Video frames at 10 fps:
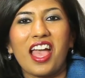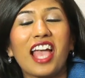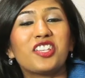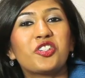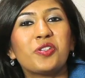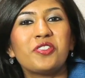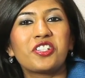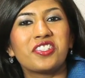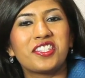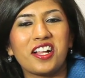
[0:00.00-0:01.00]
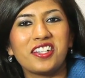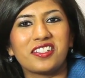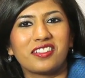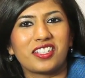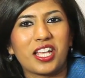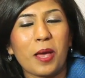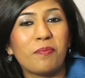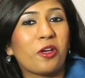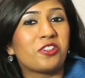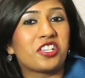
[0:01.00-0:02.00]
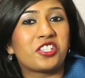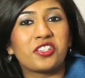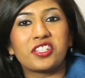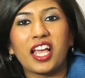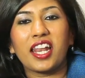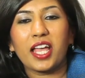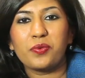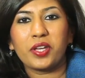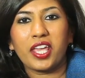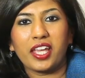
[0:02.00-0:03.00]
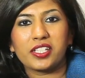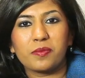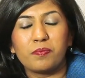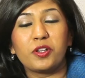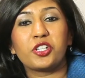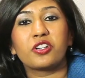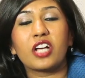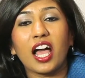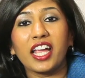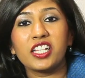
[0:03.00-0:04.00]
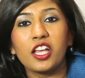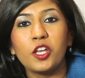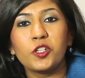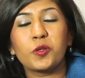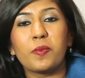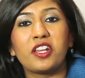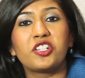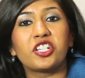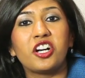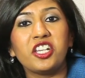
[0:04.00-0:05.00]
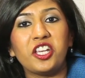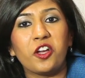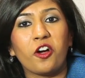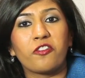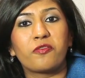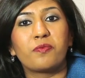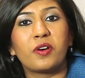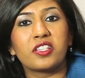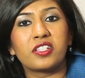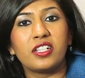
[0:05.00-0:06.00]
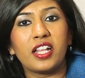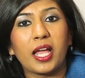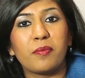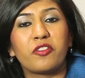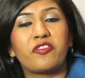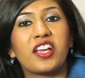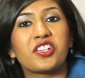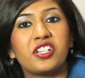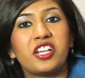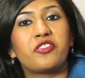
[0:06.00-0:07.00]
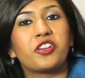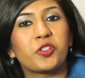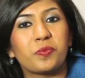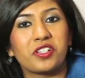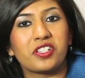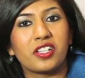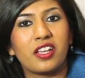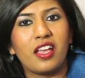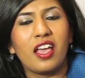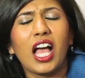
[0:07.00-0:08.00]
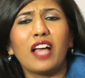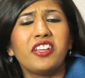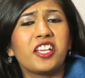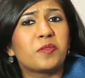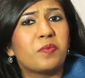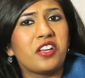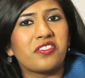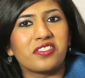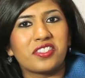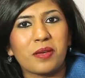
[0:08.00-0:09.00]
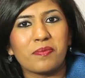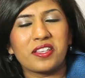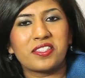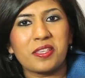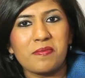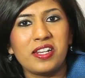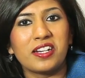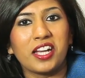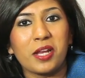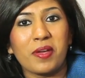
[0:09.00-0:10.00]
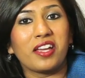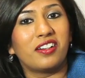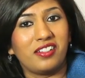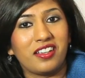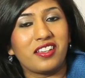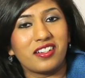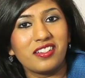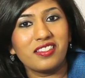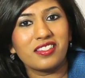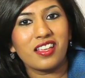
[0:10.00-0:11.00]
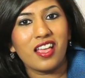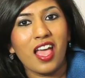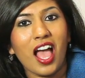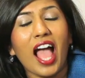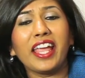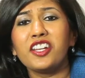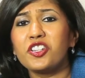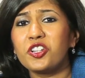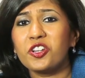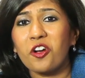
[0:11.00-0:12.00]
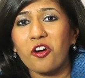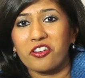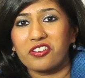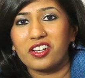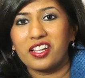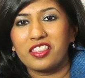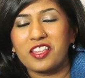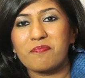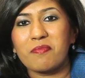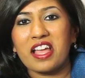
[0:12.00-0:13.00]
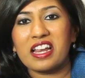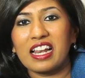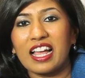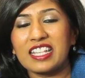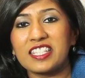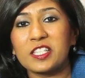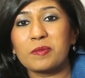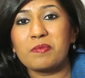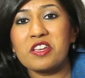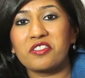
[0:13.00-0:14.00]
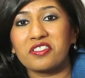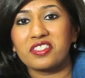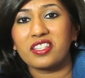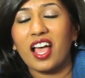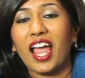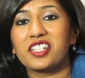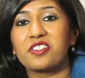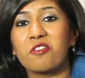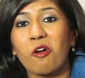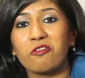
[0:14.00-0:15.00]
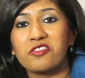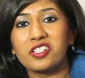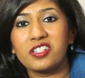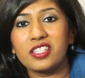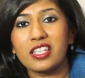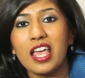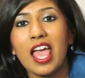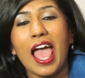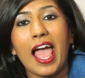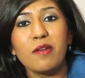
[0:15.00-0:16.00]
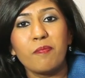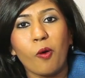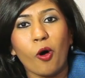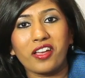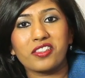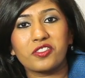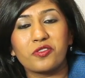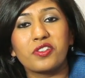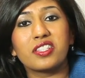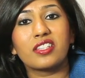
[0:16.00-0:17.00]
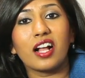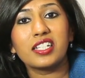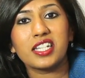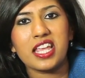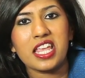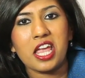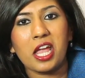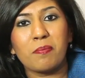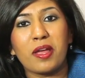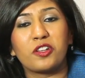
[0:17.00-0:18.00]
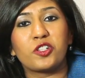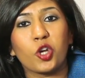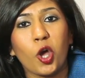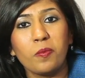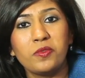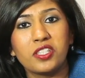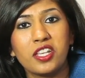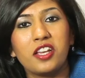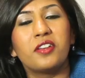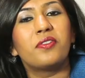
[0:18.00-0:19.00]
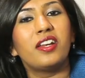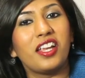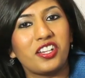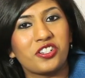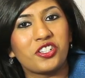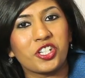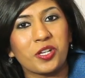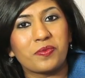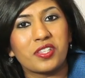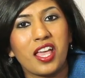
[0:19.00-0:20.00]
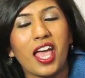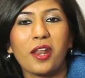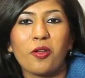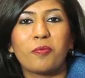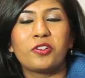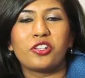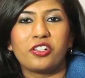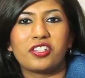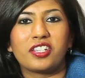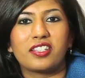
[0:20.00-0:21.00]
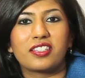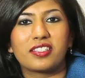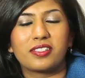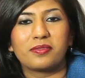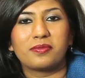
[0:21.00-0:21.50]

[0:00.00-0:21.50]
As your image consultant, I'm not just your style advocate, but your guide to a better journey of personal and professional enrichment. Having experienced something similar in my earlier years, I ensure that my clients experience heightened confidence and poise, resulting in better jobs, relationships, and opportunities.